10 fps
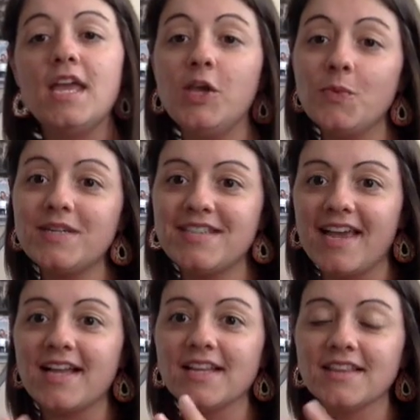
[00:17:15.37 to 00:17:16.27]
it would
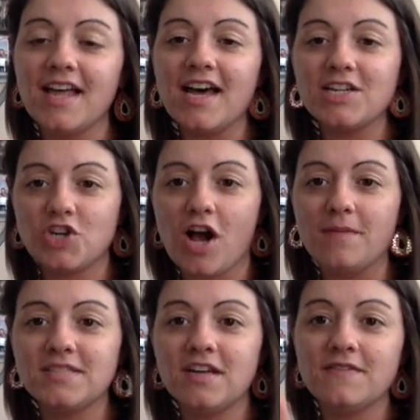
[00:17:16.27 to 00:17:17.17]
take a lot of
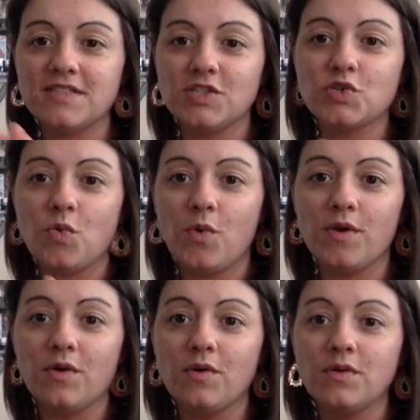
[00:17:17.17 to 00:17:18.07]
drops of essential
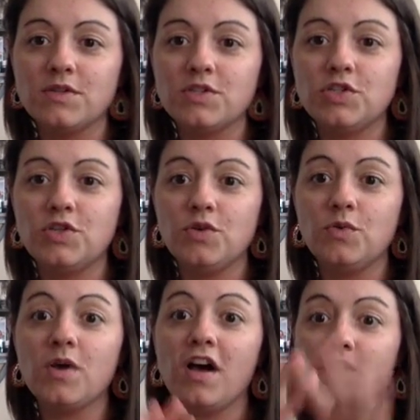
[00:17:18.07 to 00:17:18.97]
oil
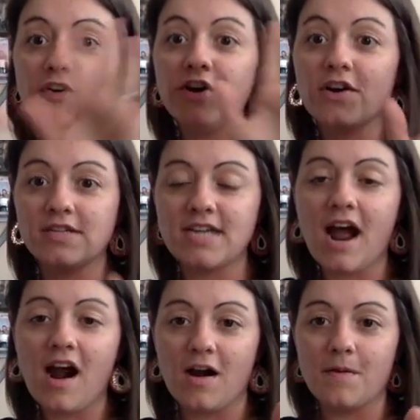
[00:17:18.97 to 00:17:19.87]
to cover your
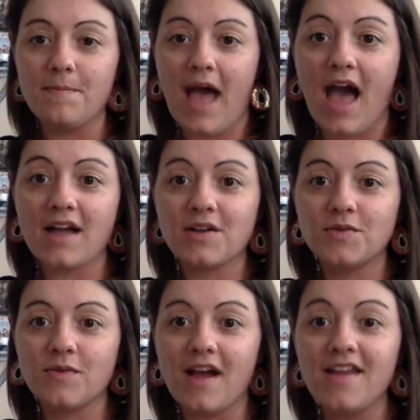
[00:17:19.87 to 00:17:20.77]
entire back,
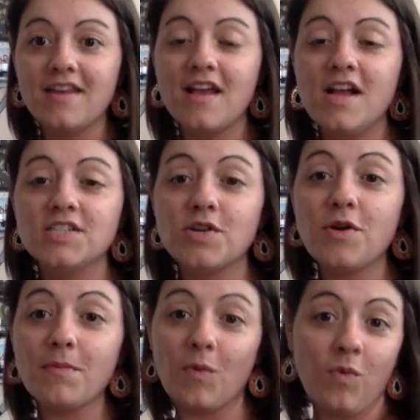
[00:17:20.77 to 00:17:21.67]
right? So
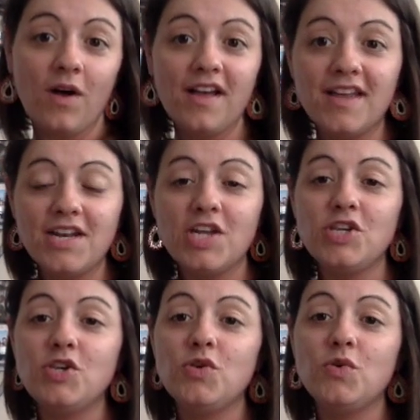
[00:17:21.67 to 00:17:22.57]
number one,
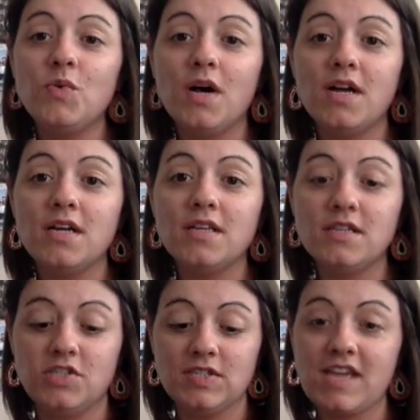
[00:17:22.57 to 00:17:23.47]
you
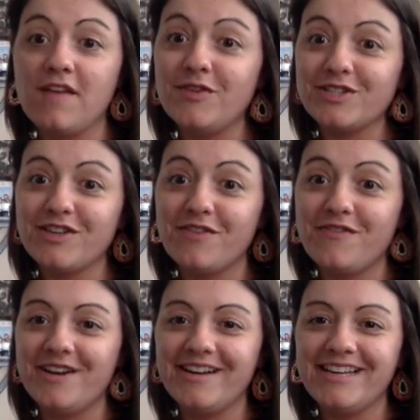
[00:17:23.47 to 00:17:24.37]
just gave yourself a
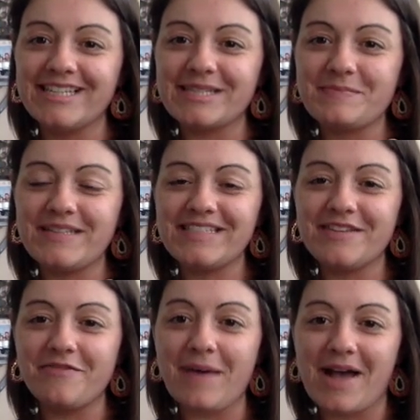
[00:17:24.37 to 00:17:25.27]
very
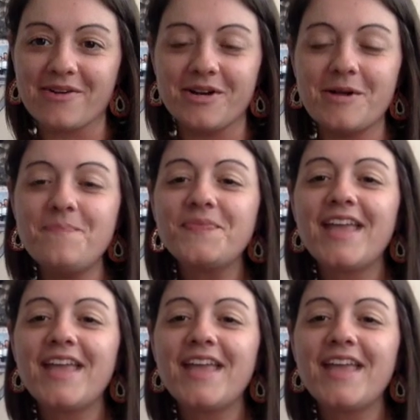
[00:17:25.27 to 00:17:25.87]
expensive back rub.